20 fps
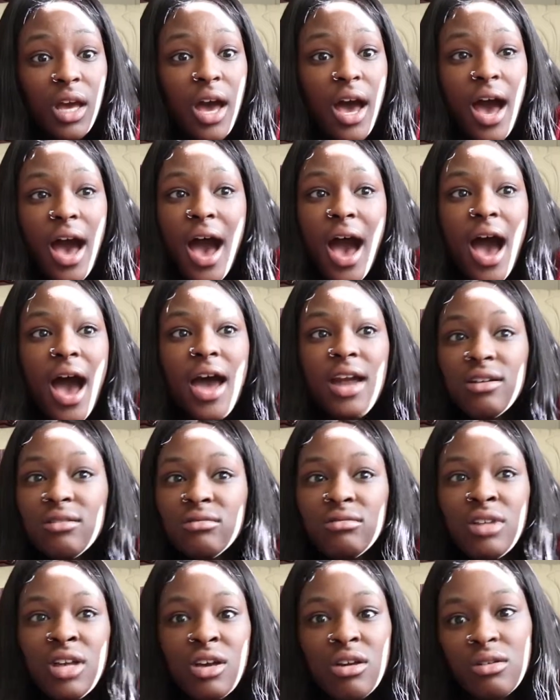I
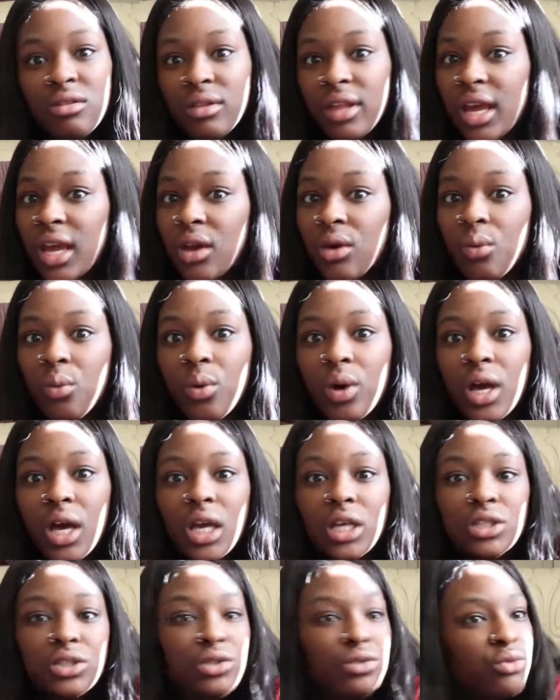don't know, like, what
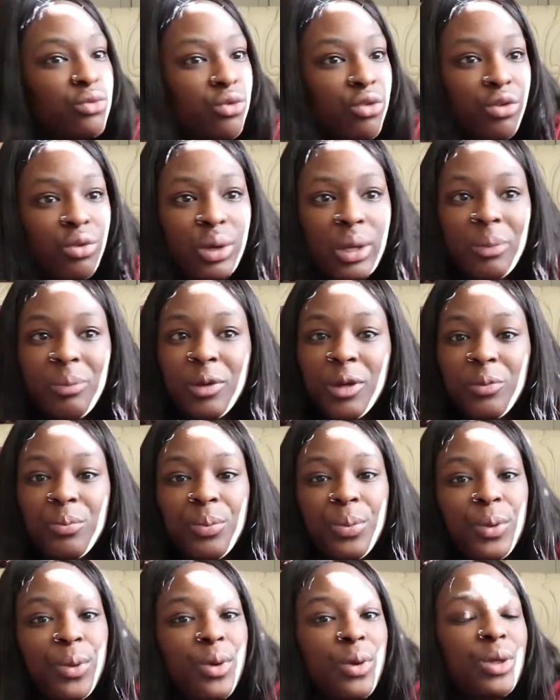is wrong with
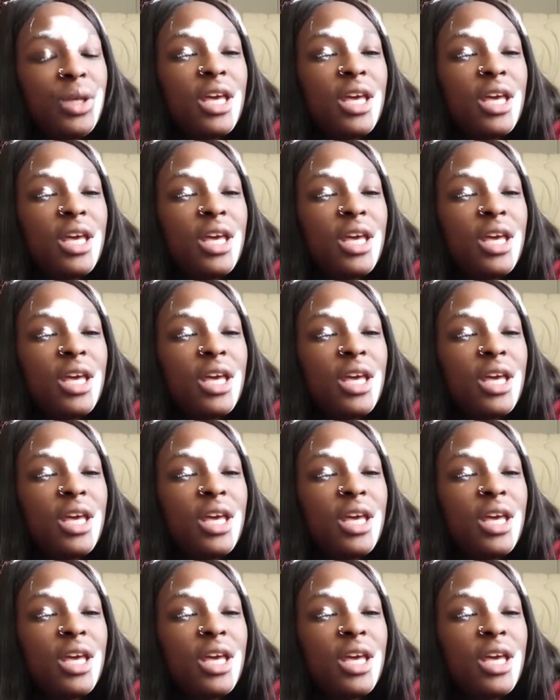people.